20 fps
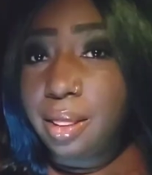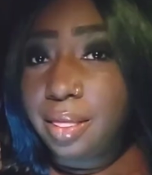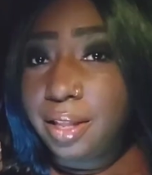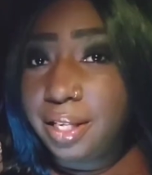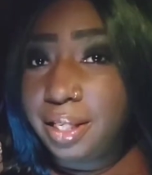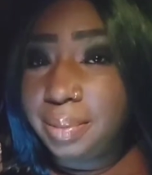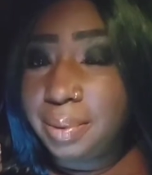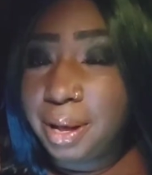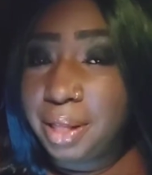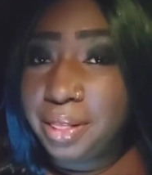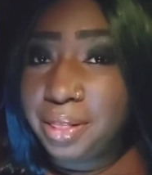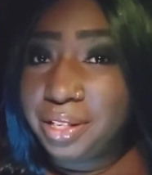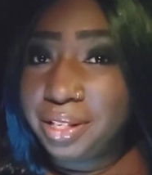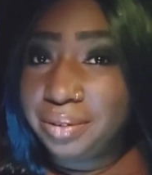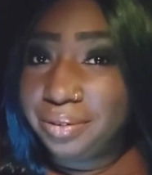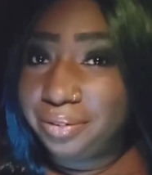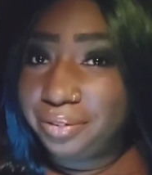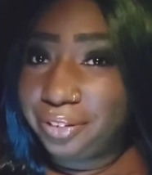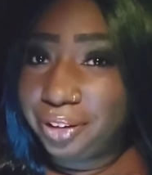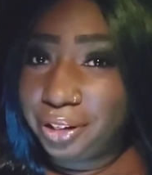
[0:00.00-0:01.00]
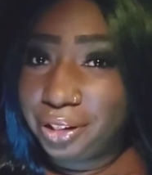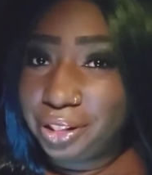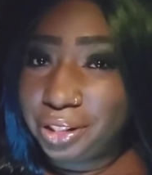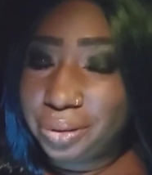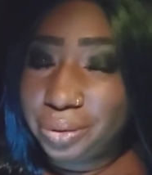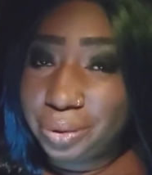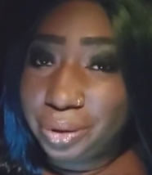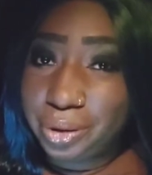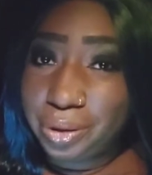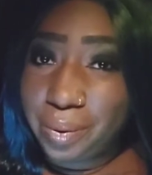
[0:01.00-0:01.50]
This month's
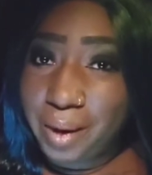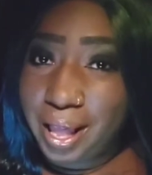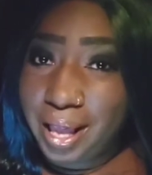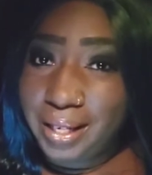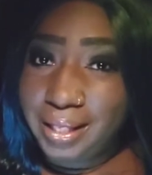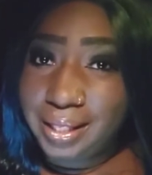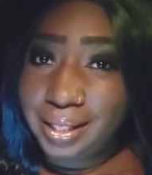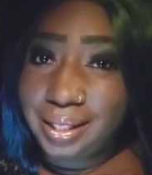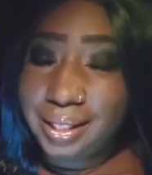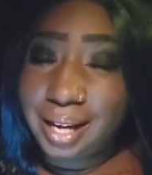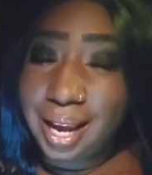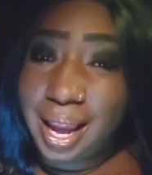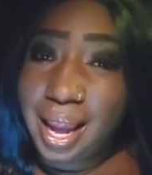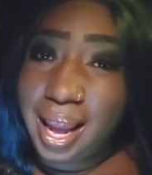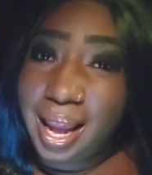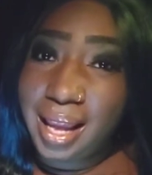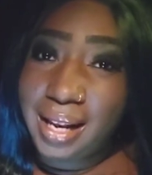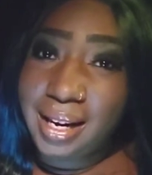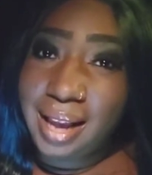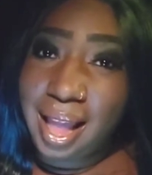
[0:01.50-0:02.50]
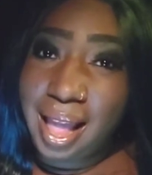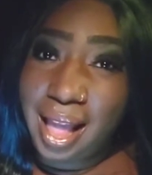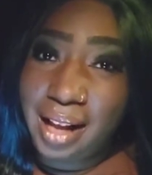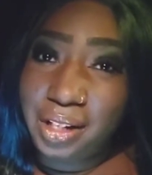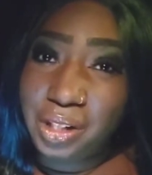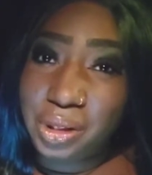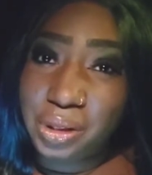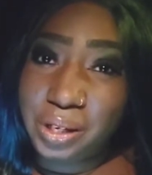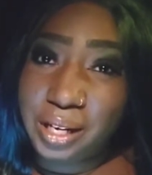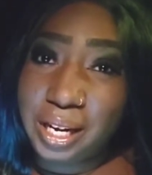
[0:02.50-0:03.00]
first request, and
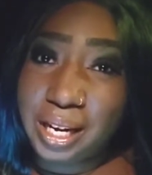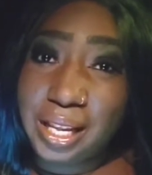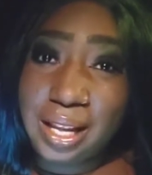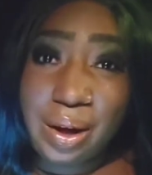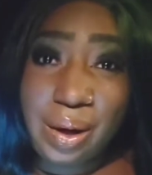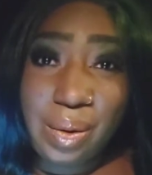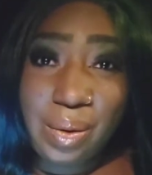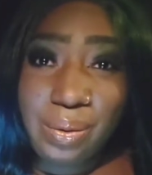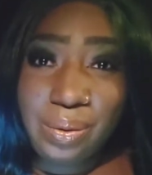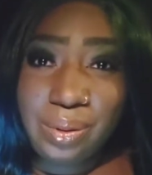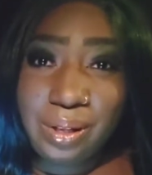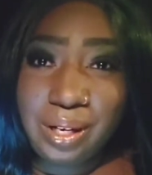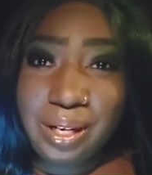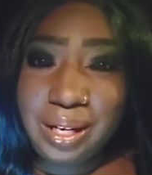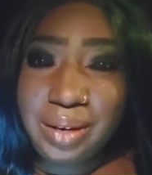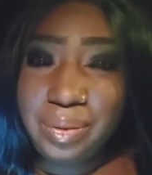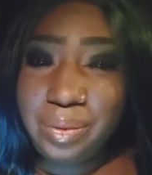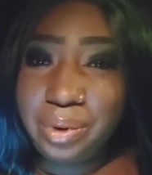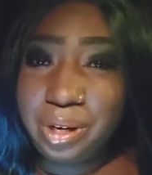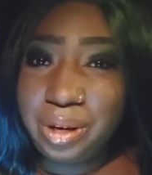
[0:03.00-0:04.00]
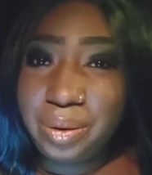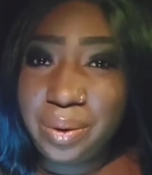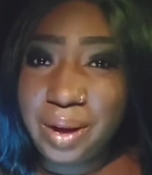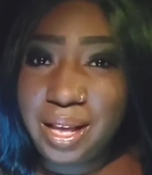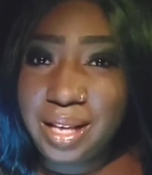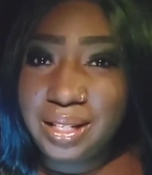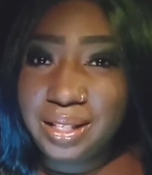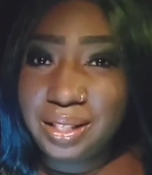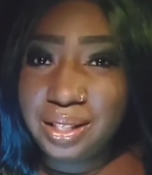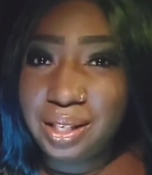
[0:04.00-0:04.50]
actually only
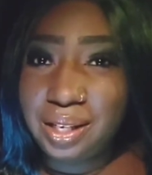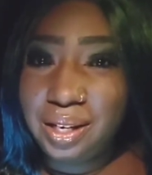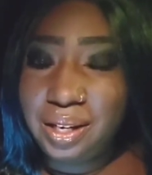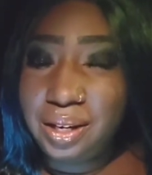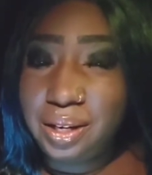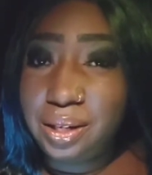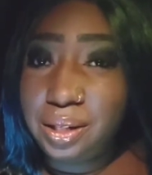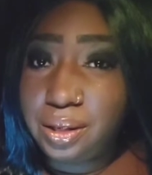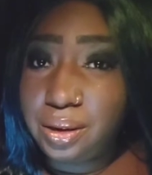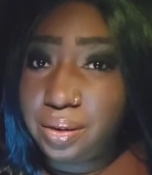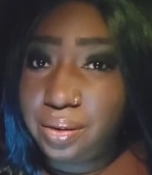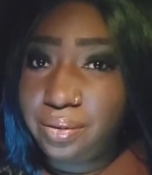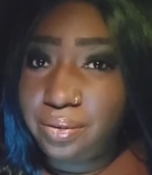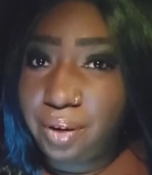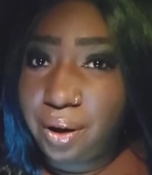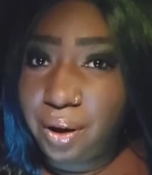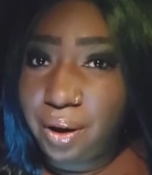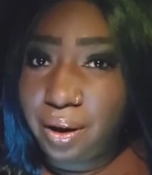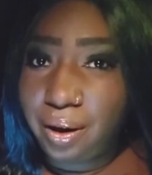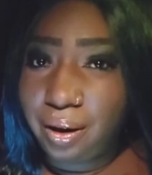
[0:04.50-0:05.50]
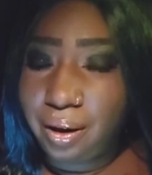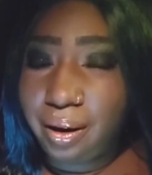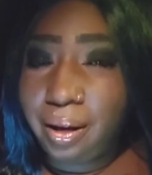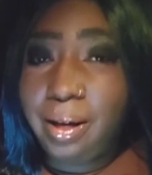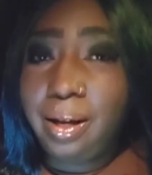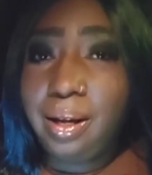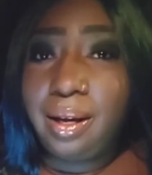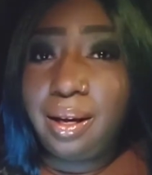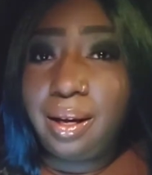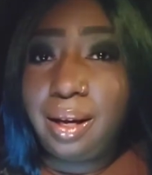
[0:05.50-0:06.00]
request so far,
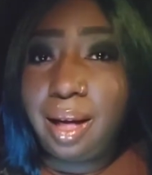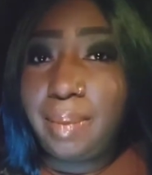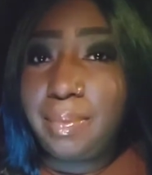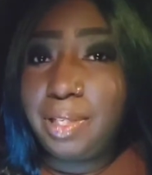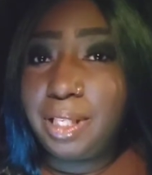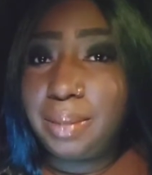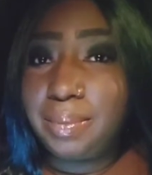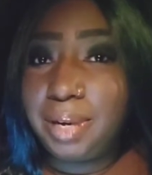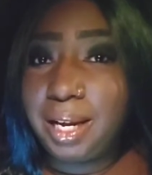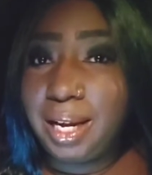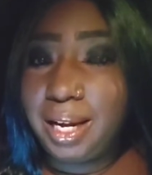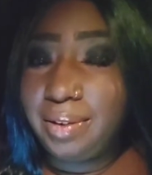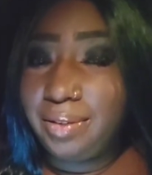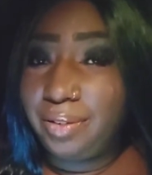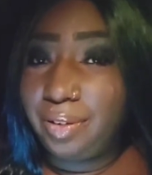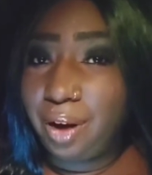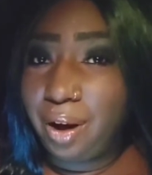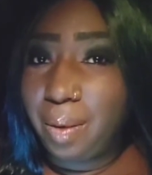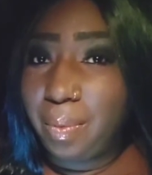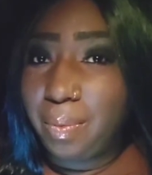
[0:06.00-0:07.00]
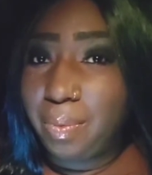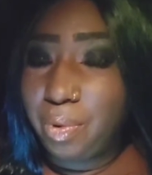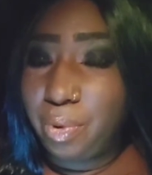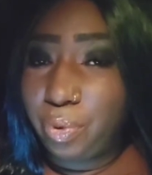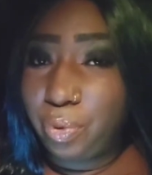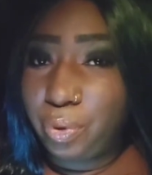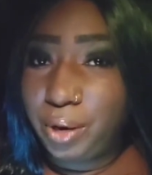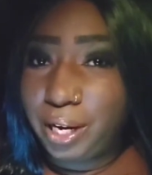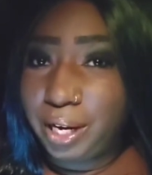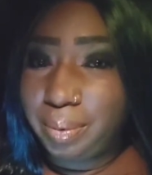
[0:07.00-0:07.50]
comes to me from
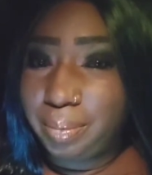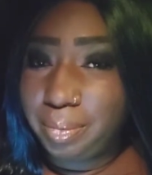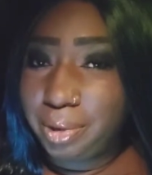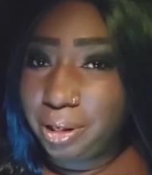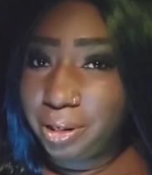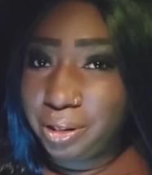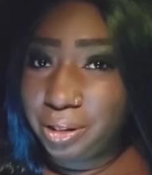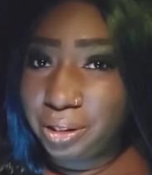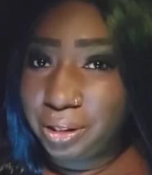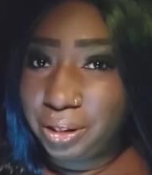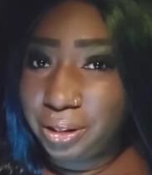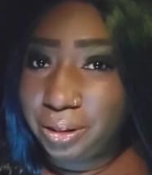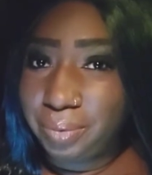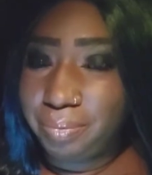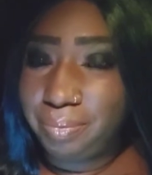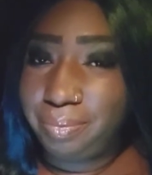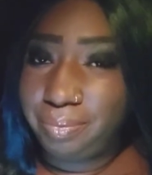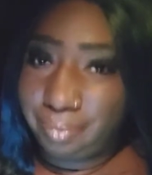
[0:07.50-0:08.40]
Rick Mercer.